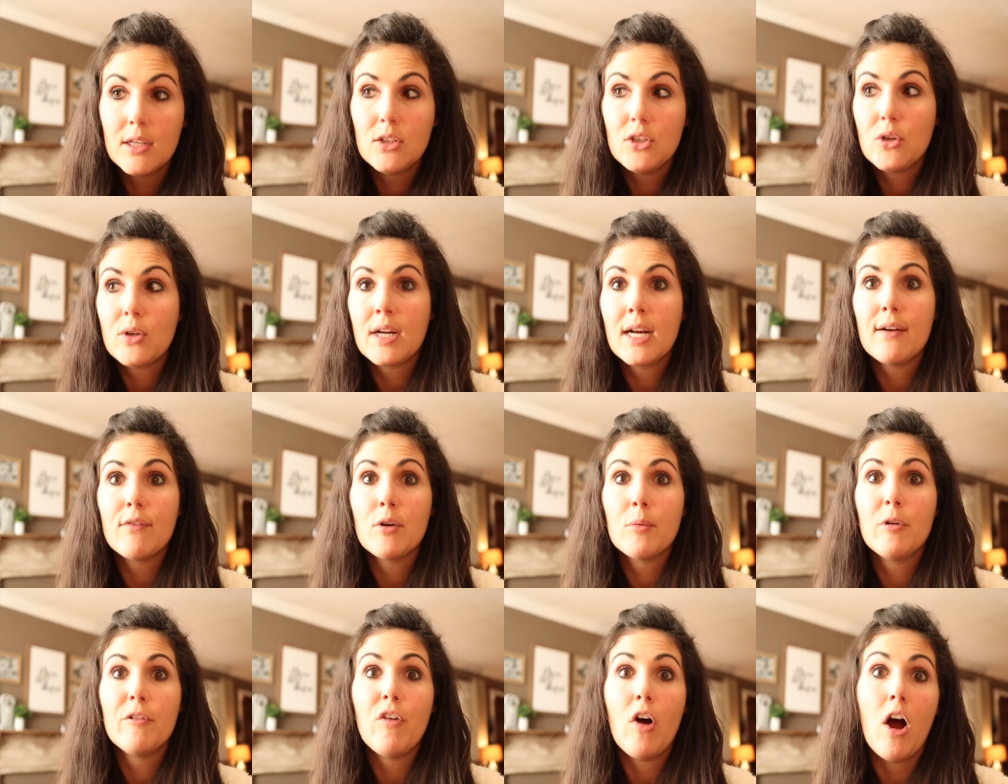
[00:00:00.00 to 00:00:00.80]
You can never
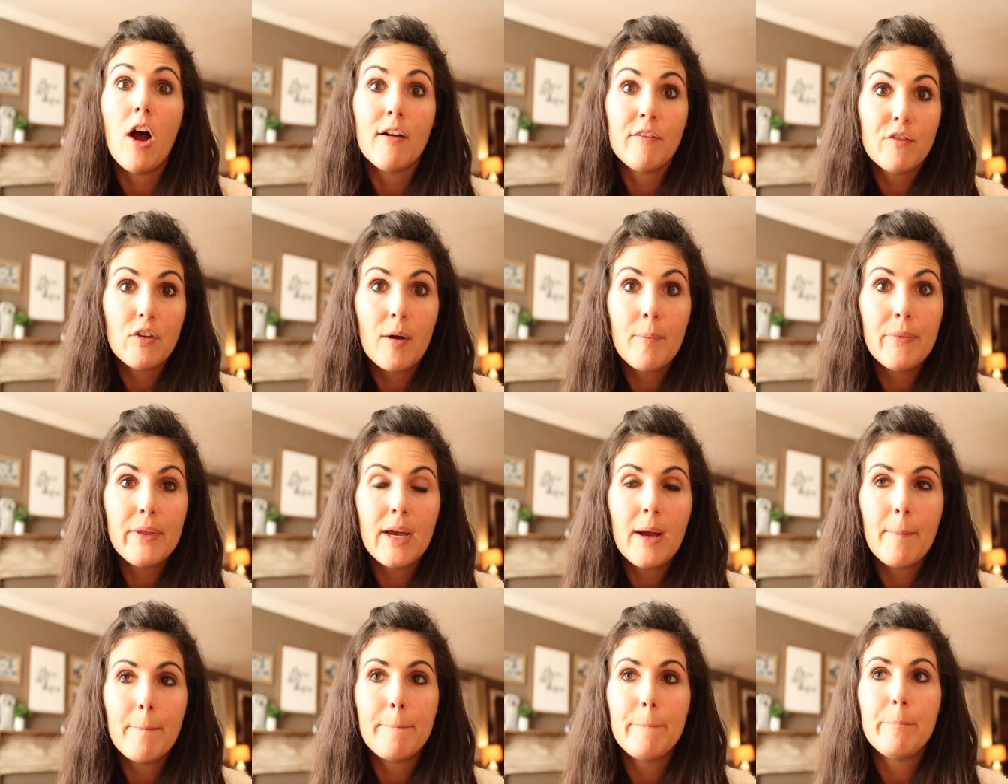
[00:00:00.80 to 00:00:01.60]
move on from
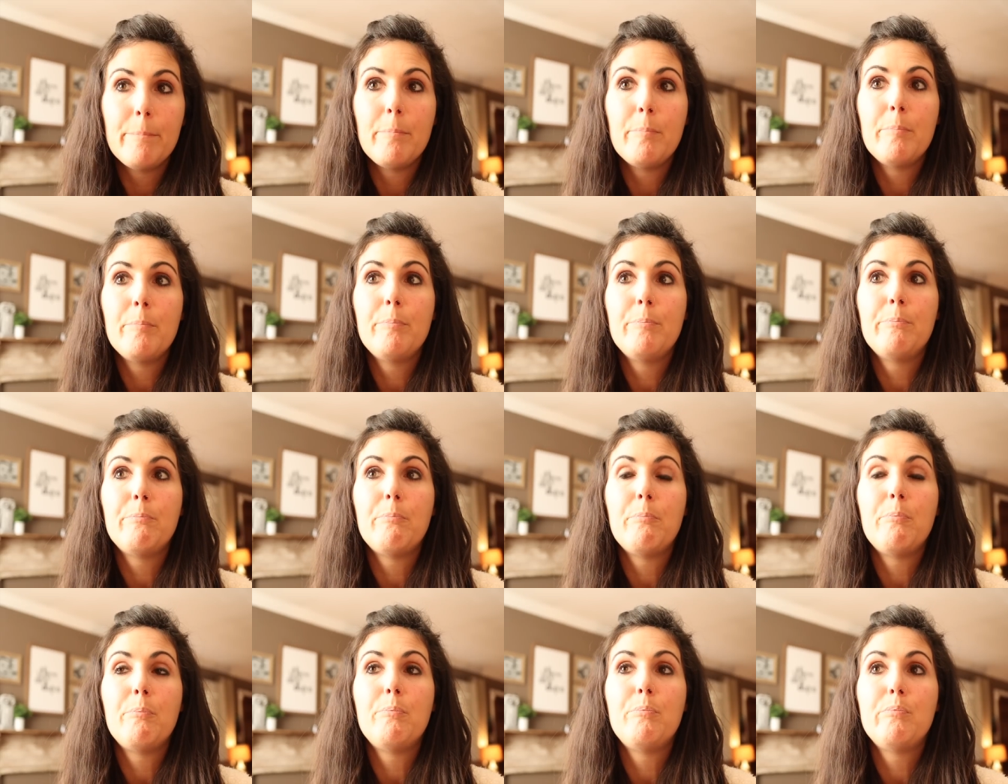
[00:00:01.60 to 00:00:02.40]
them,
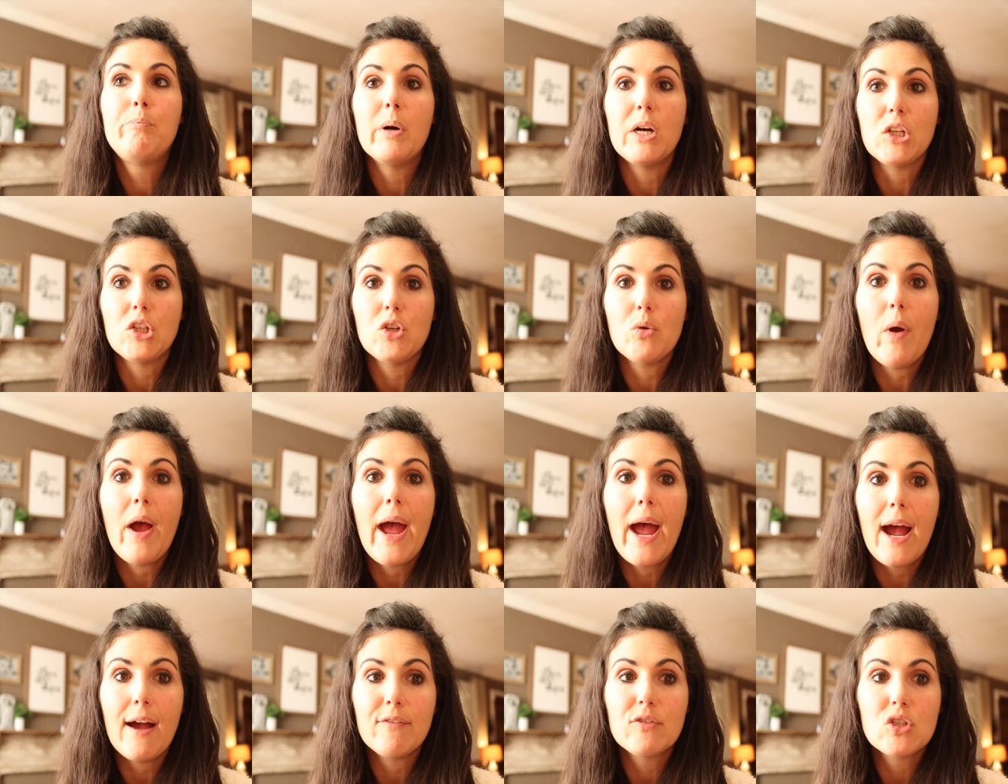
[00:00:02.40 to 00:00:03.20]
but you
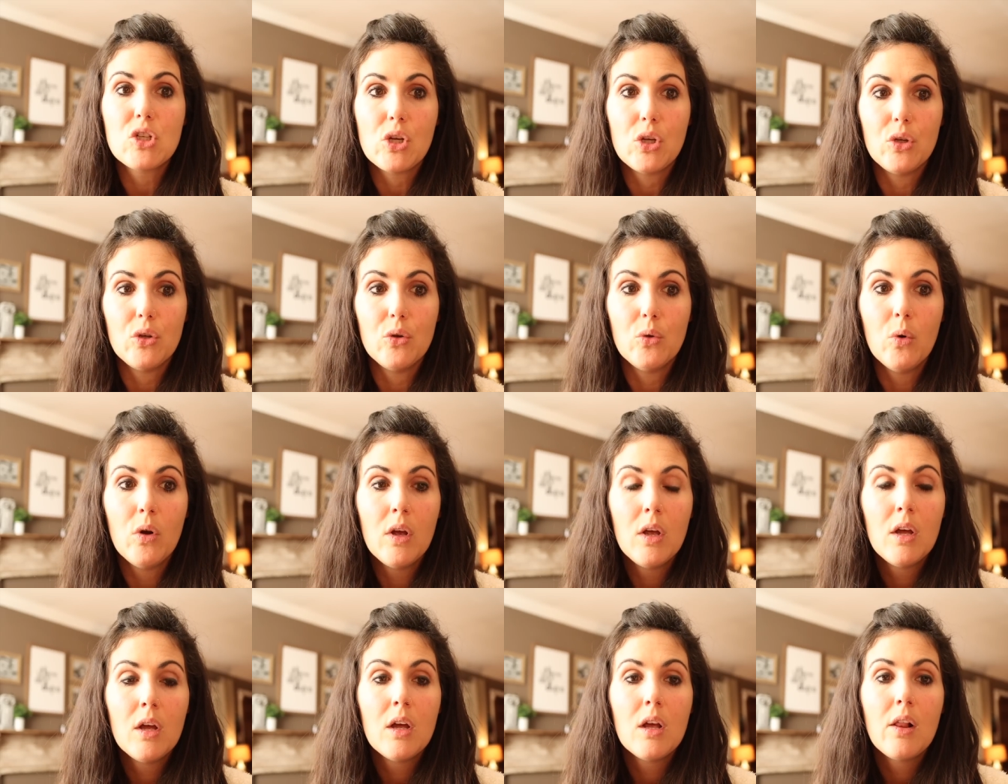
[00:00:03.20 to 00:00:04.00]
have
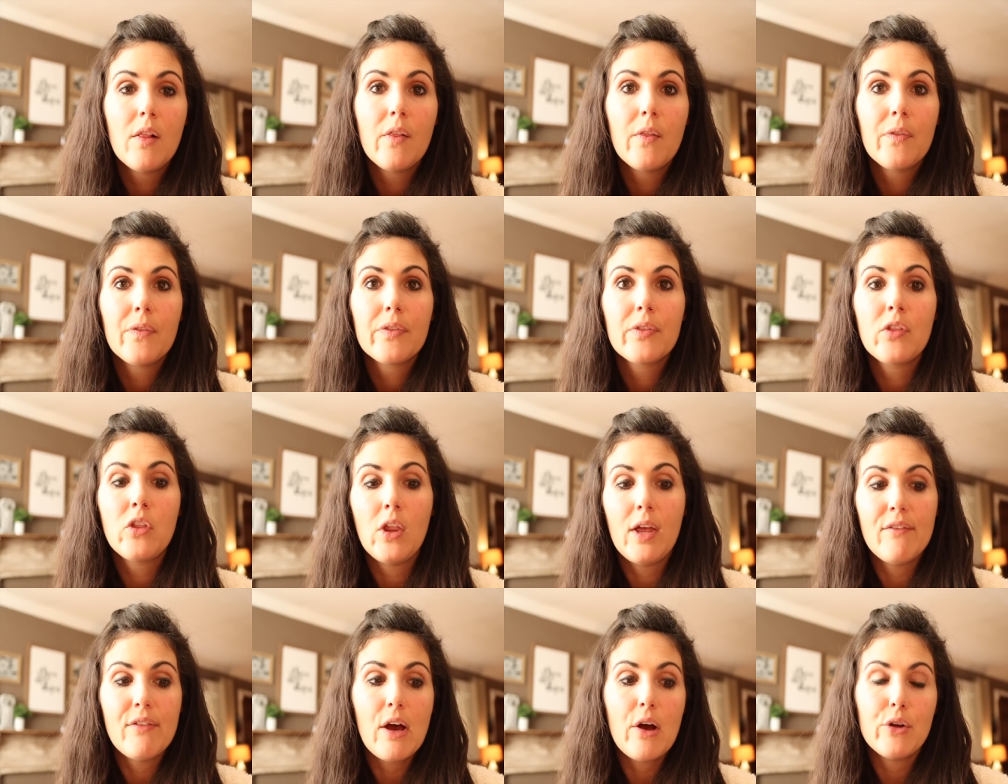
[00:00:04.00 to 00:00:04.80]
to
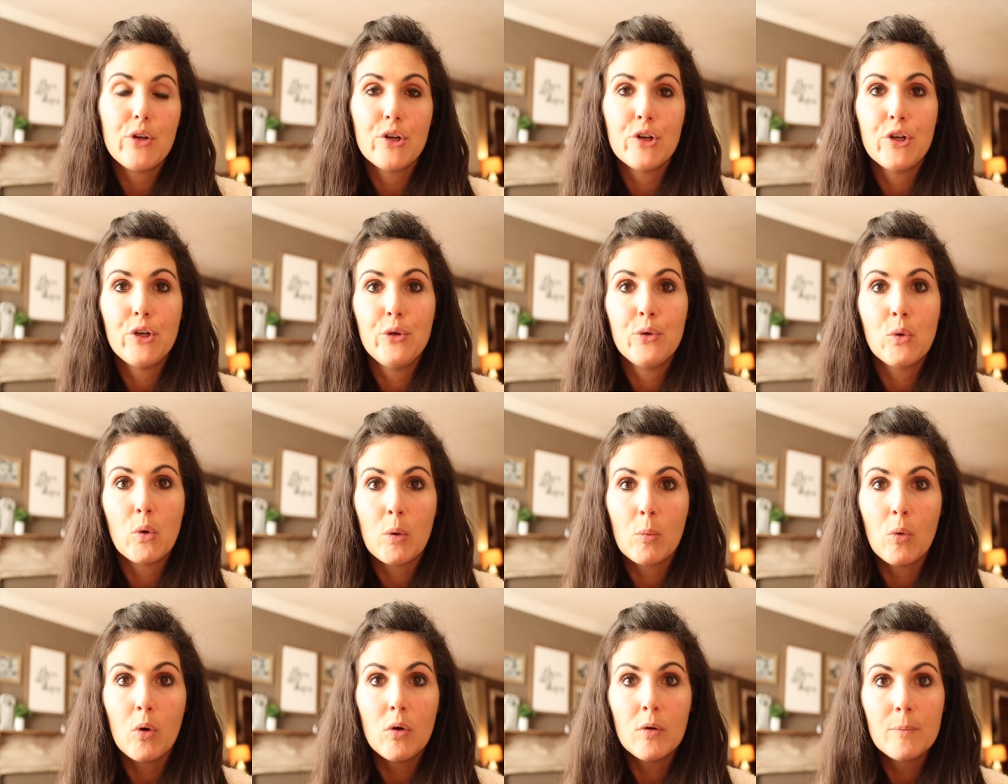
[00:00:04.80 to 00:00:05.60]
live out your new
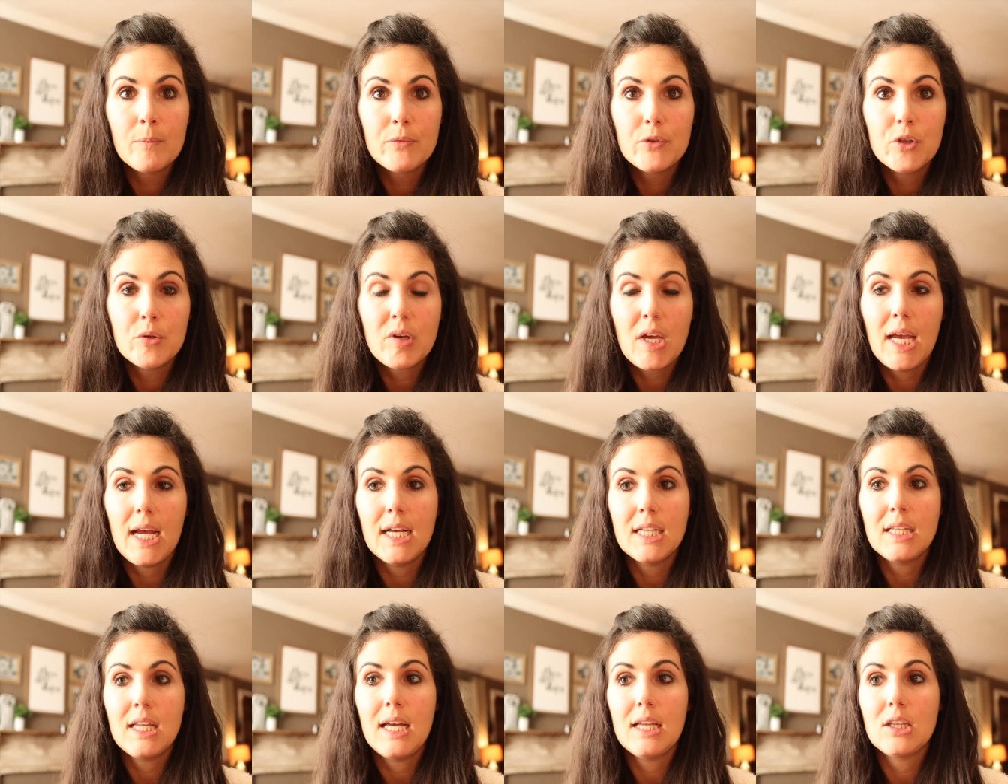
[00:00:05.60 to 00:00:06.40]
normal. You
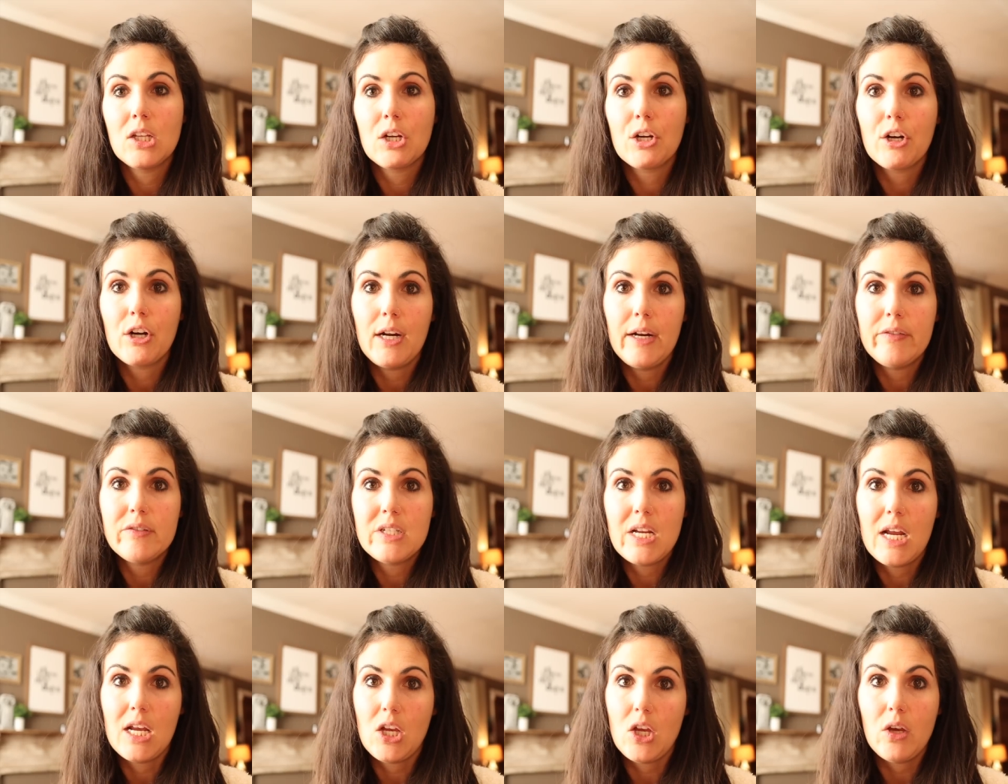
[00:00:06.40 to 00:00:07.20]
can't let the grief
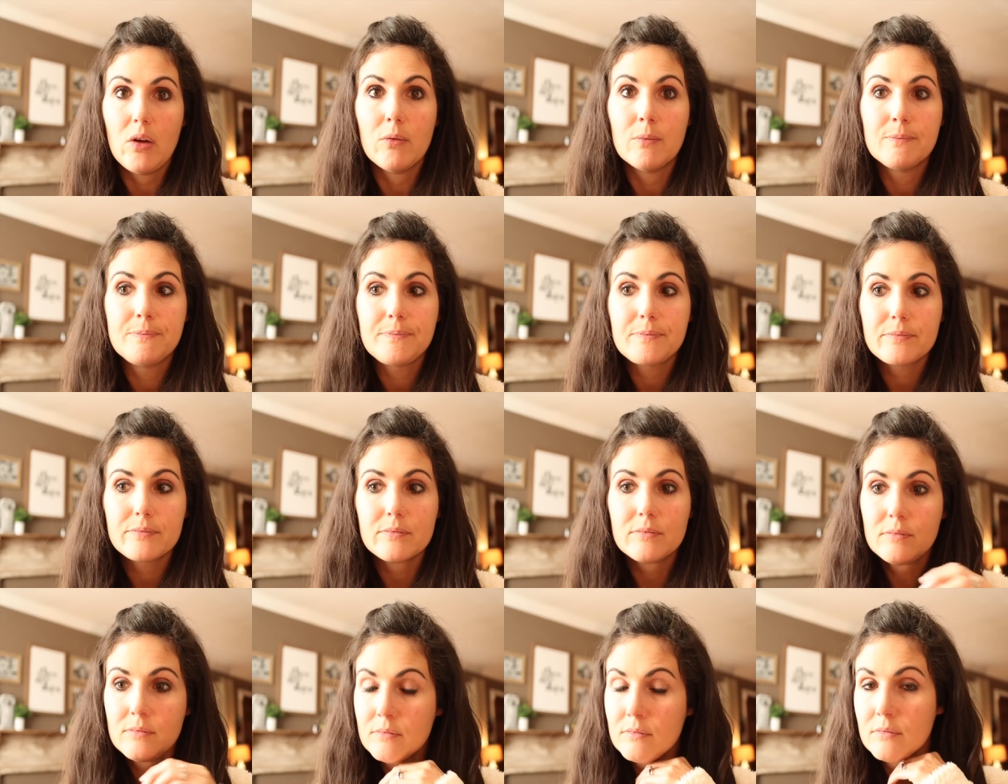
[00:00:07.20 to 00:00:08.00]
take you.
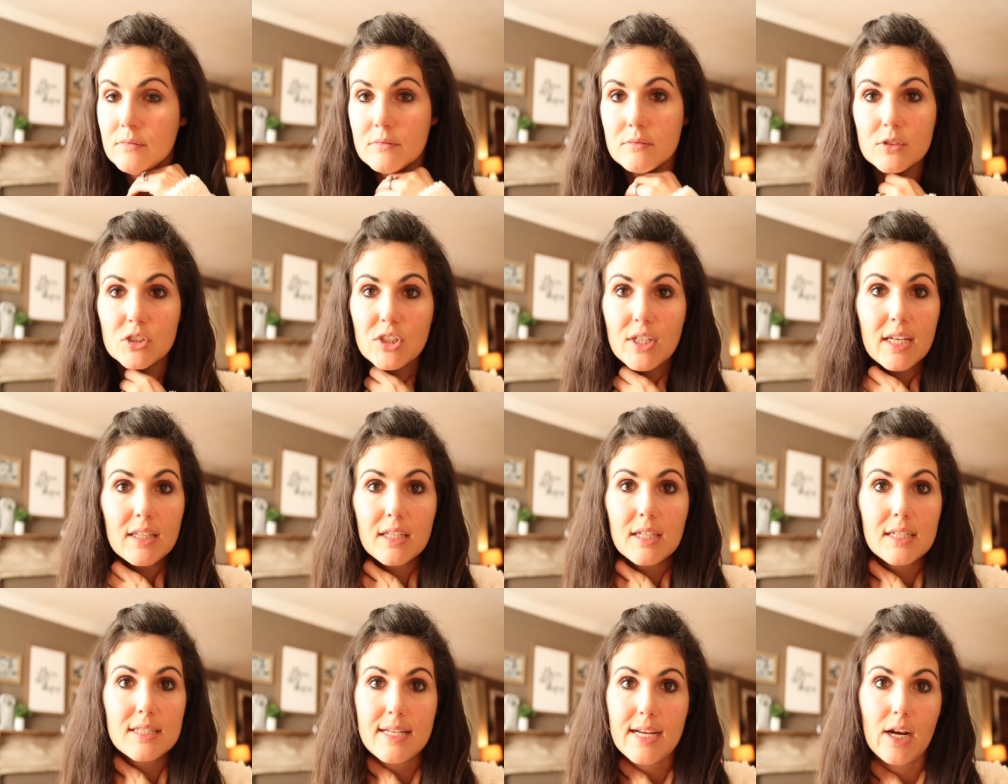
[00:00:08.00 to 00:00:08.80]
You can't
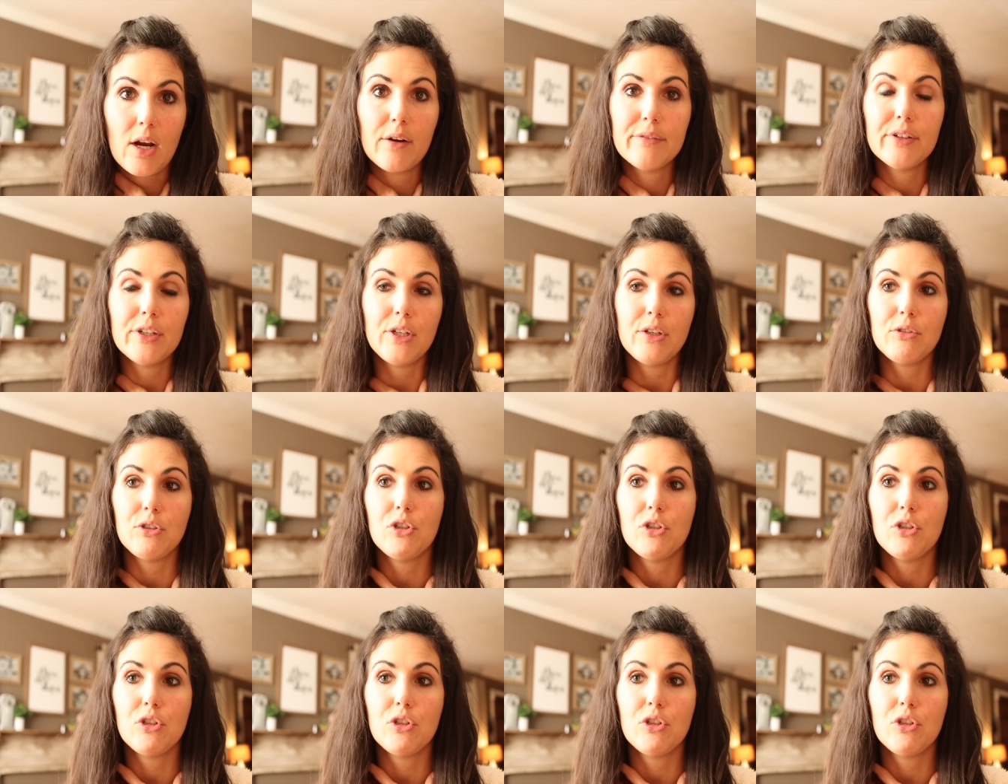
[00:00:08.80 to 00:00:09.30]
let it take over you.